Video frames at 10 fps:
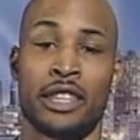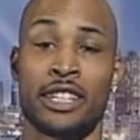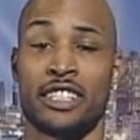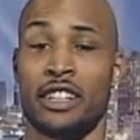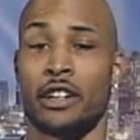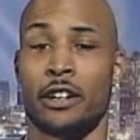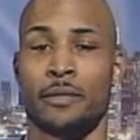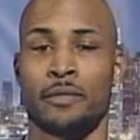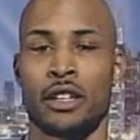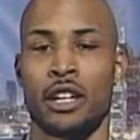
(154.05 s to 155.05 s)
This
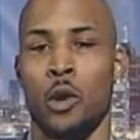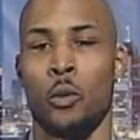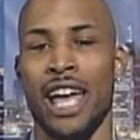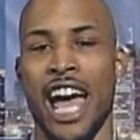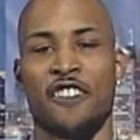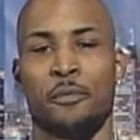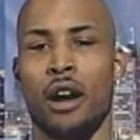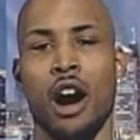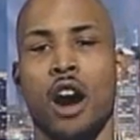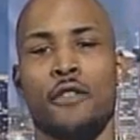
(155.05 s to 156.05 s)
year, we have
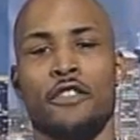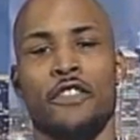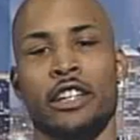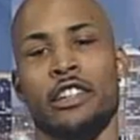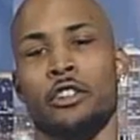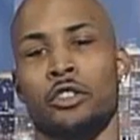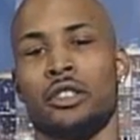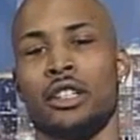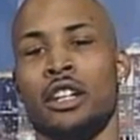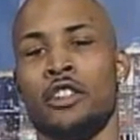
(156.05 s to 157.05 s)
powerful
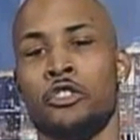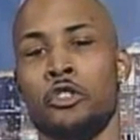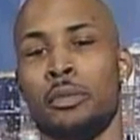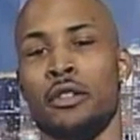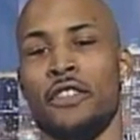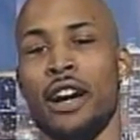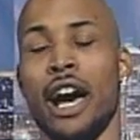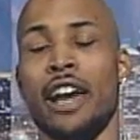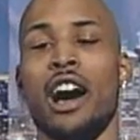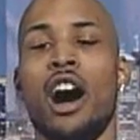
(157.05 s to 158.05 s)
venues to
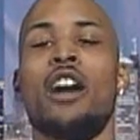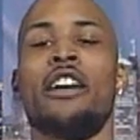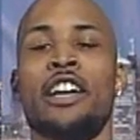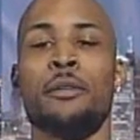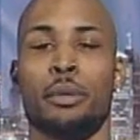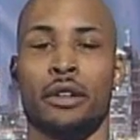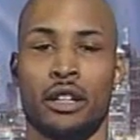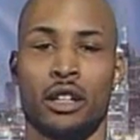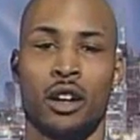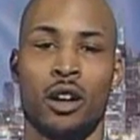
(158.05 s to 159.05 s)
provide our
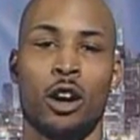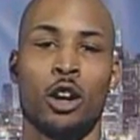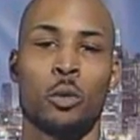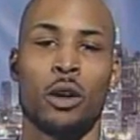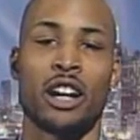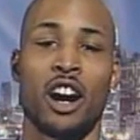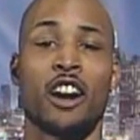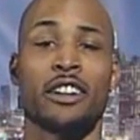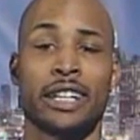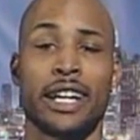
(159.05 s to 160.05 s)
input on what
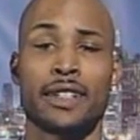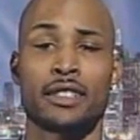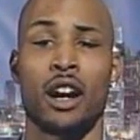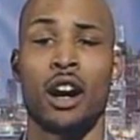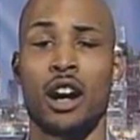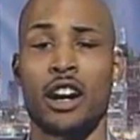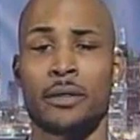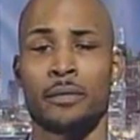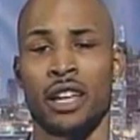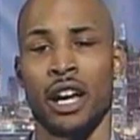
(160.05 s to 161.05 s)
our needs
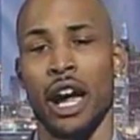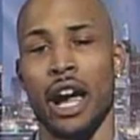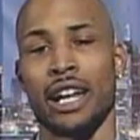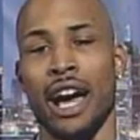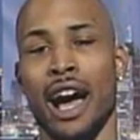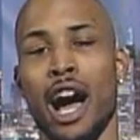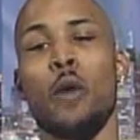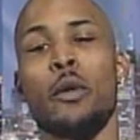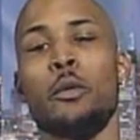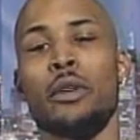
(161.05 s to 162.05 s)
are and
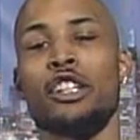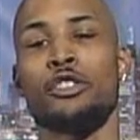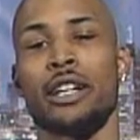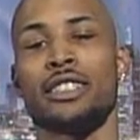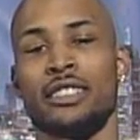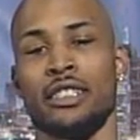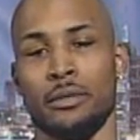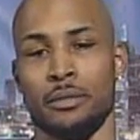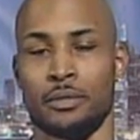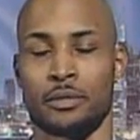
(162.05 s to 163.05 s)
how we will address
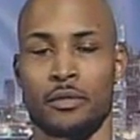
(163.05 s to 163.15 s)
them.